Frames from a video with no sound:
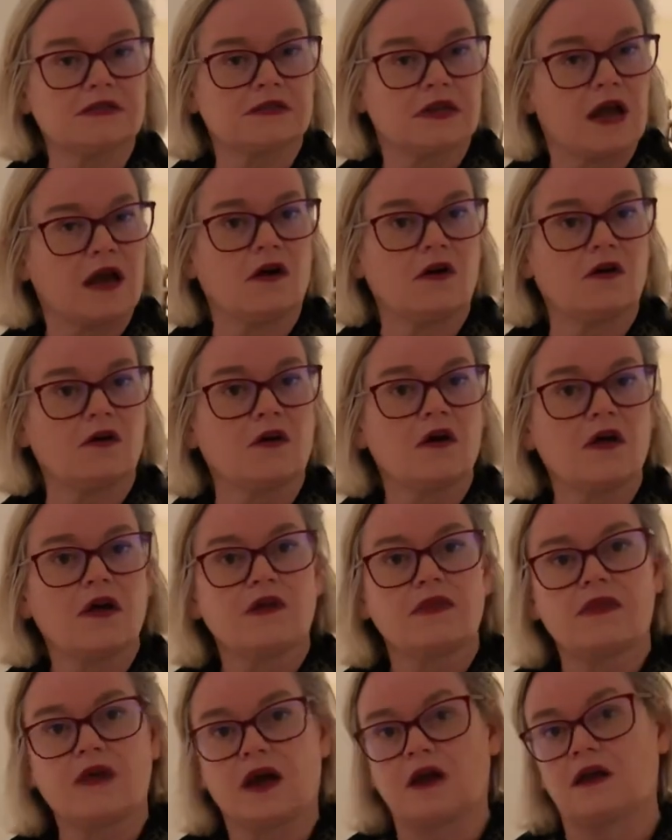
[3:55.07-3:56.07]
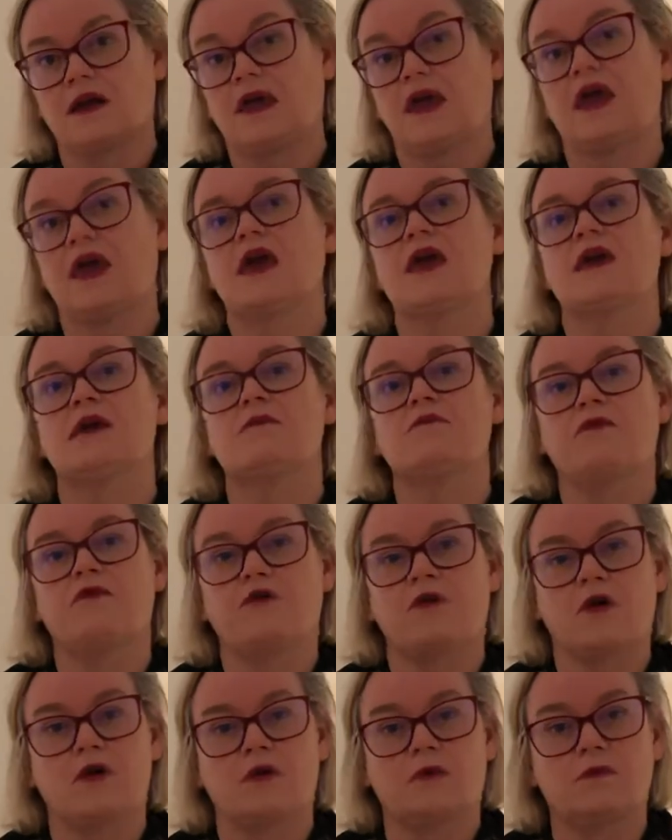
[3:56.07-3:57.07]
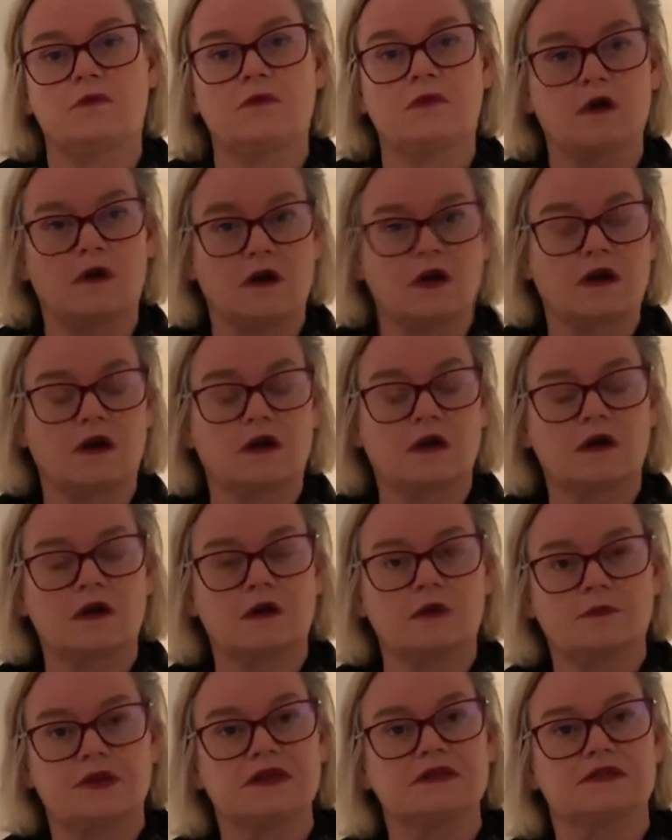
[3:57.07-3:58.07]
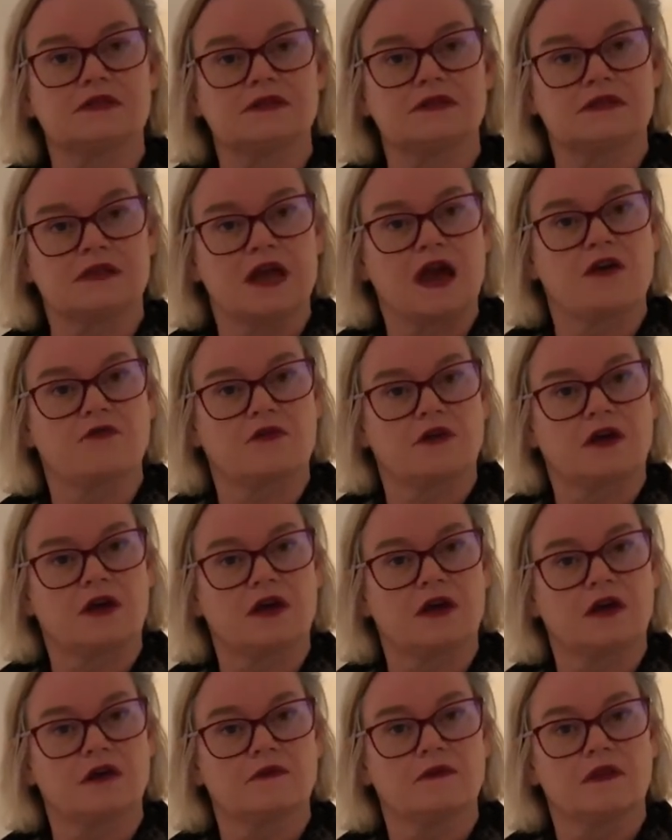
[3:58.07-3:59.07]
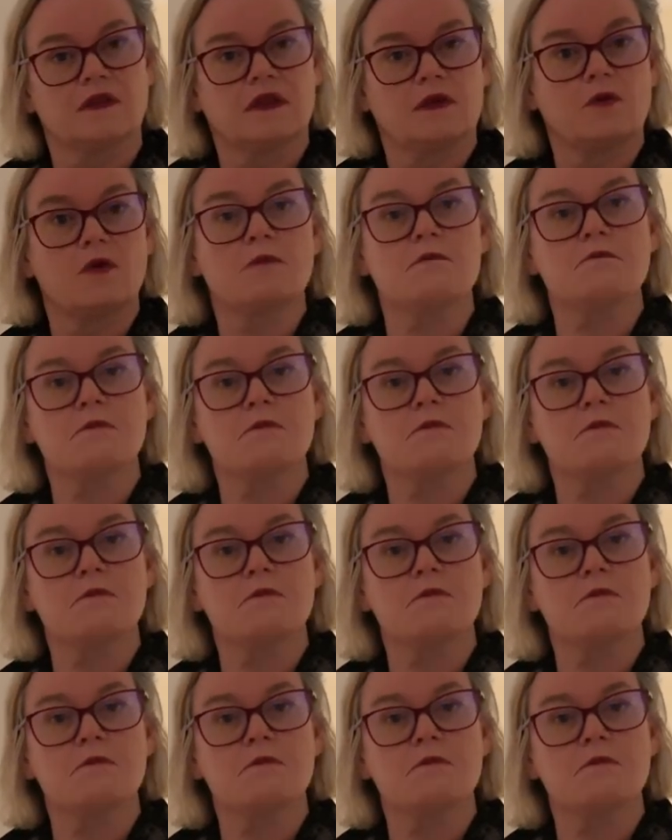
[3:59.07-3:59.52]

now that came from uh, places in Africa. They weren't